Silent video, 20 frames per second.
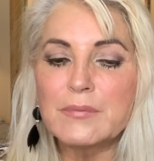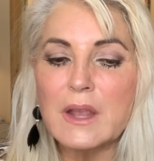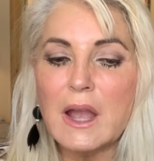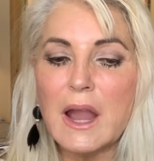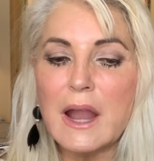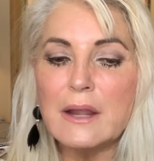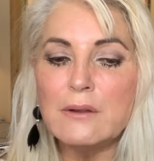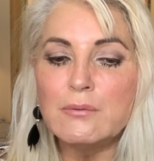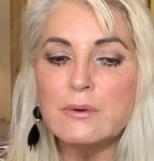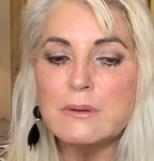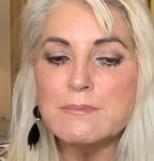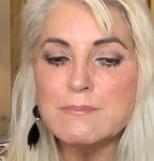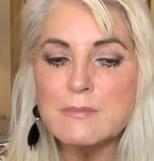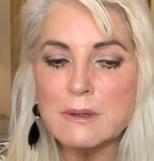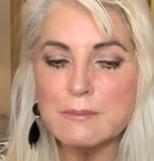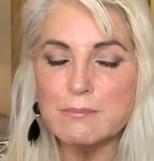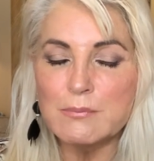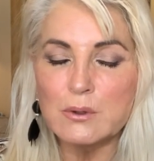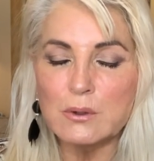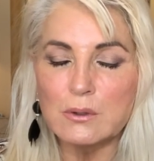I
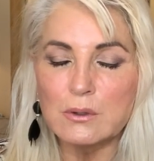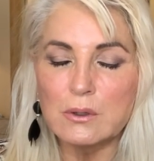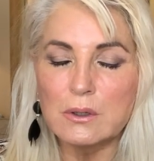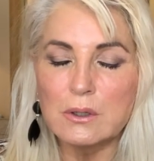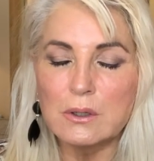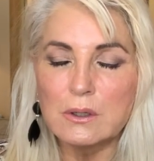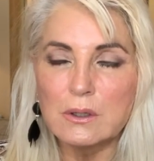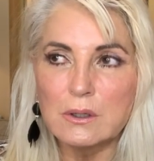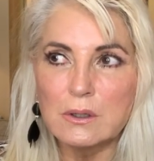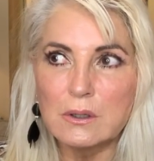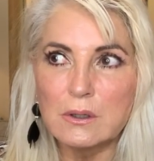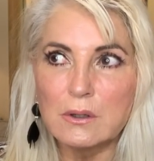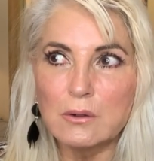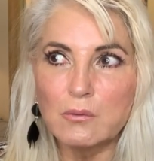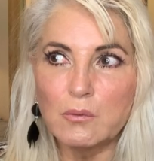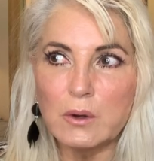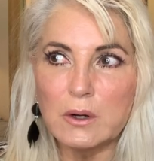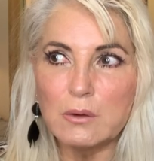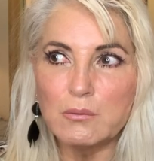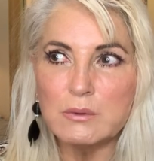remember
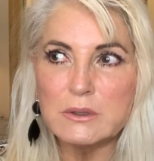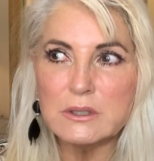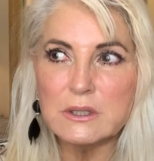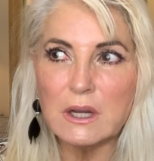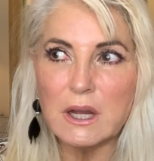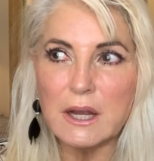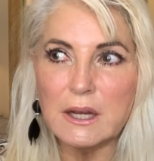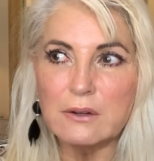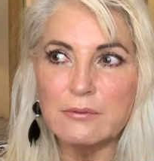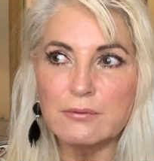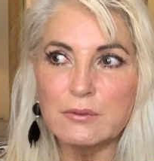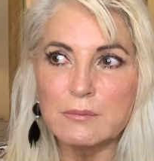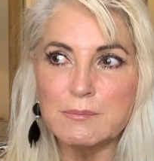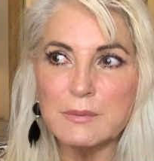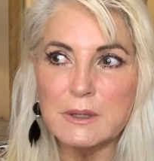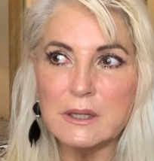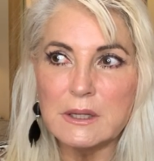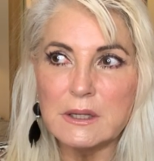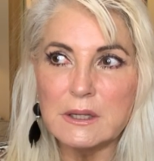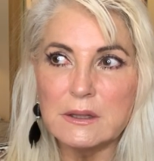what it was like for
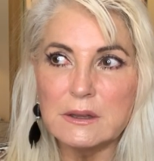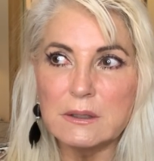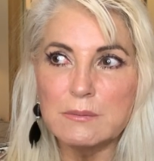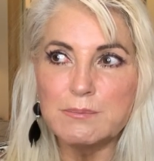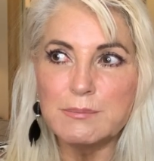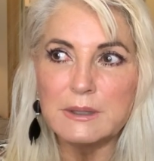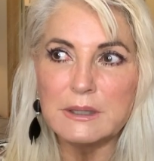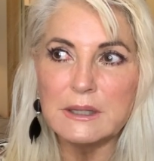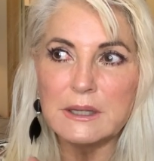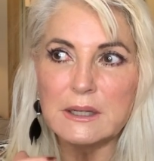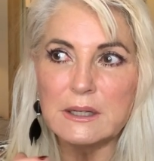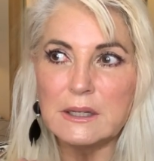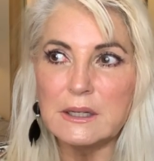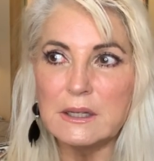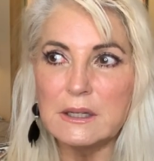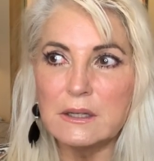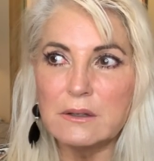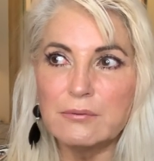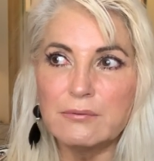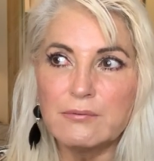me at the
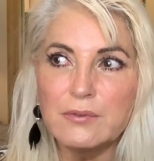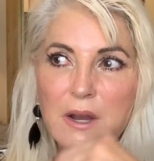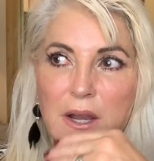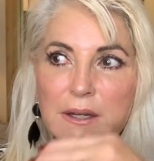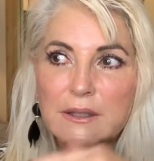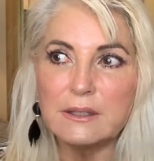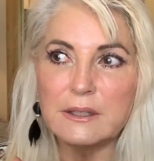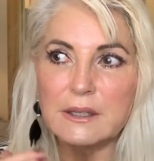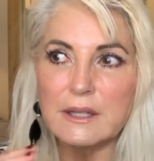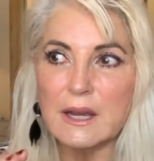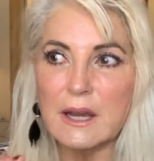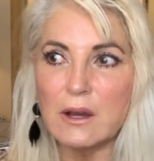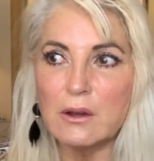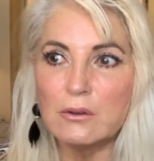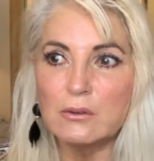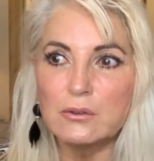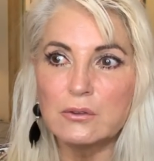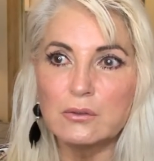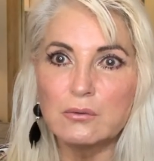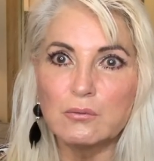beginning of finding
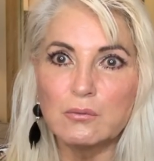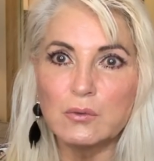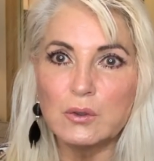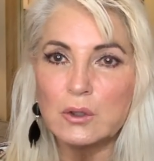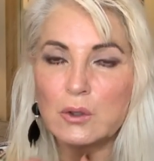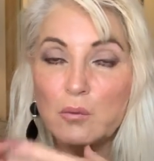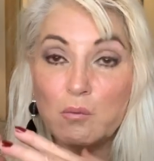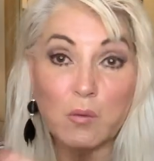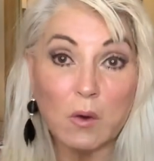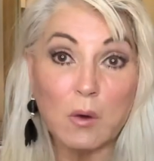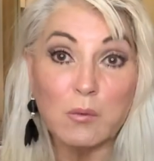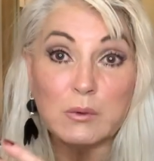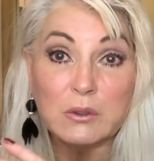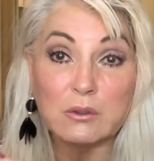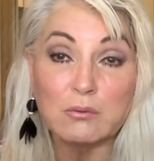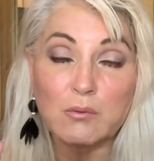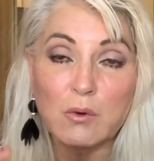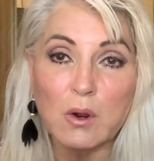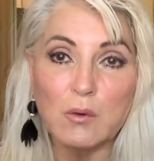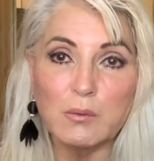out, you know, what
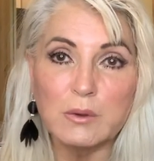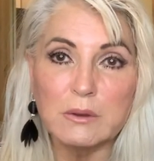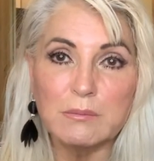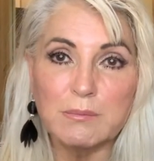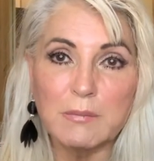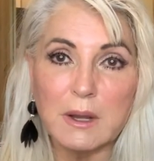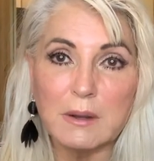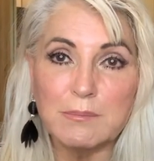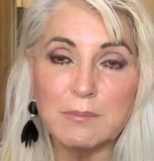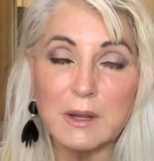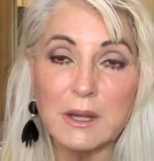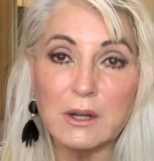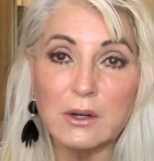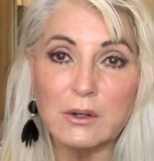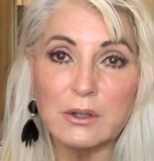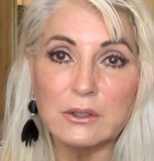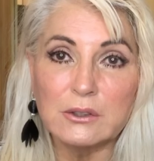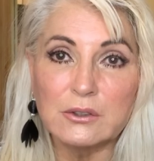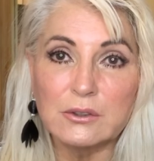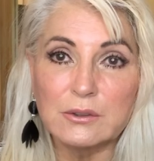was wrong with my
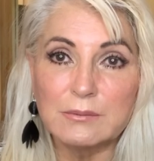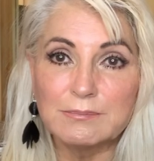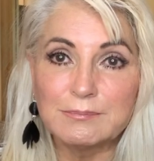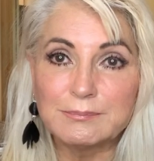marriage.